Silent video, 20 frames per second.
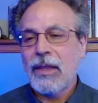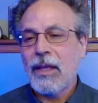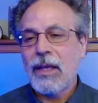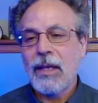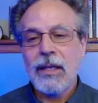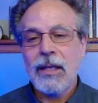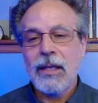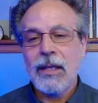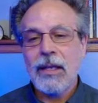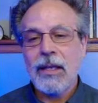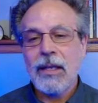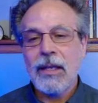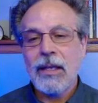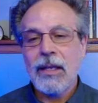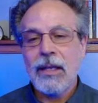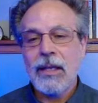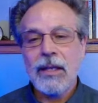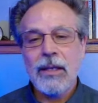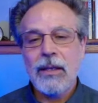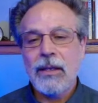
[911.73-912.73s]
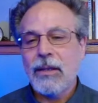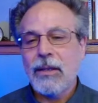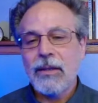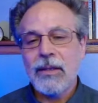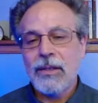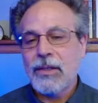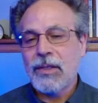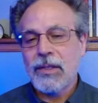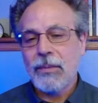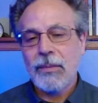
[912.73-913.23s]
I think
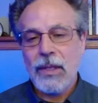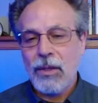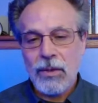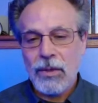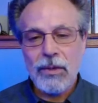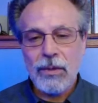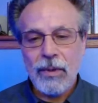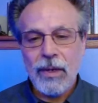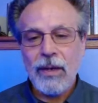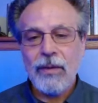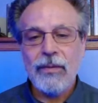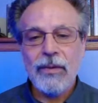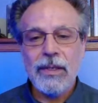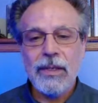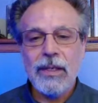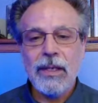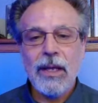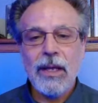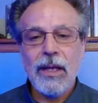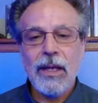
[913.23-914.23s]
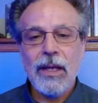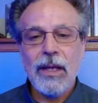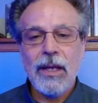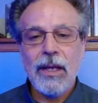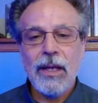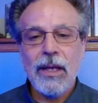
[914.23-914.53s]
this is something you could predict.